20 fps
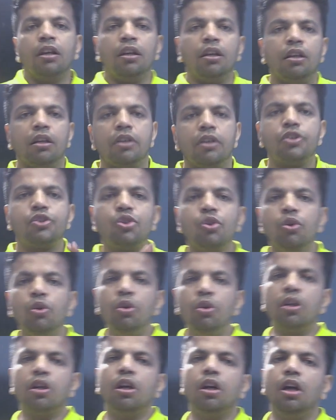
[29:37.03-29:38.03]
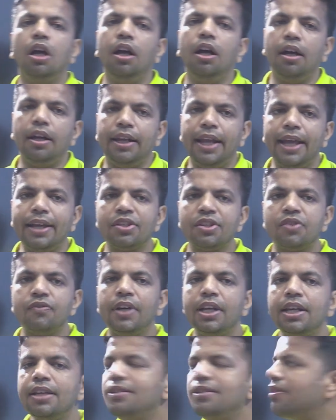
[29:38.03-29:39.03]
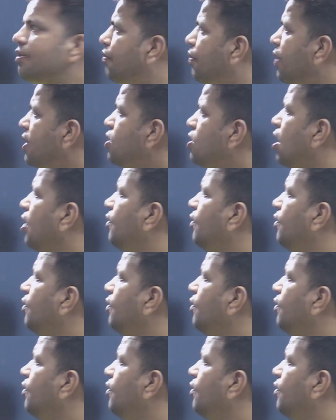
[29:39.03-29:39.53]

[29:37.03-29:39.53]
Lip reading: So next one is, which of the